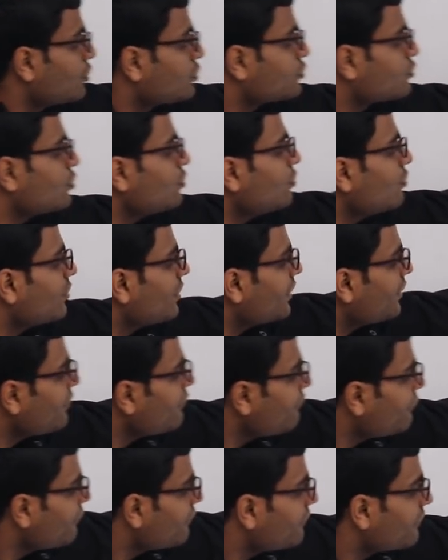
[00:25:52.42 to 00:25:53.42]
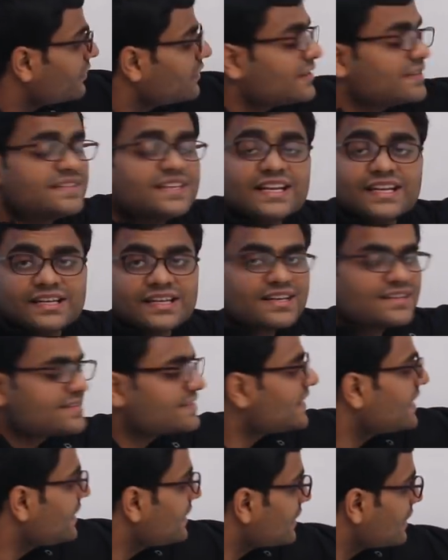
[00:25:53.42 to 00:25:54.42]
So if the
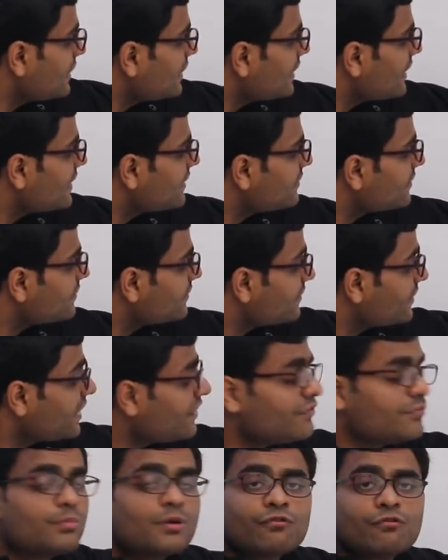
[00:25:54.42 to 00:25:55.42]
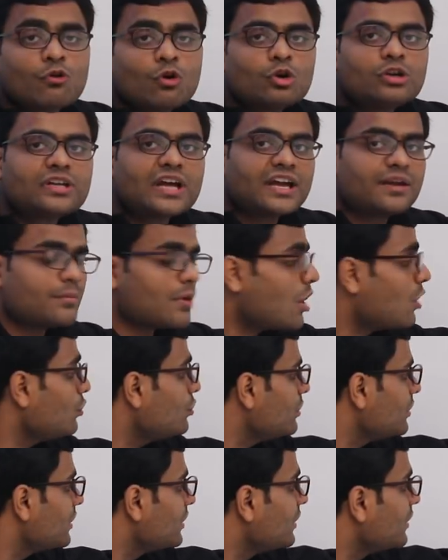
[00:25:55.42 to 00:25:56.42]
CTS signal is received before
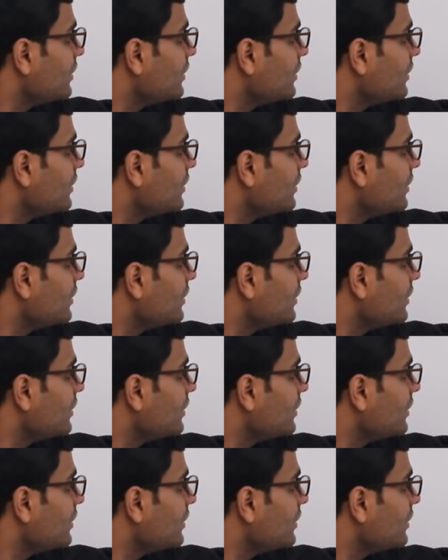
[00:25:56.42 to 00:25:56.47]
timeout,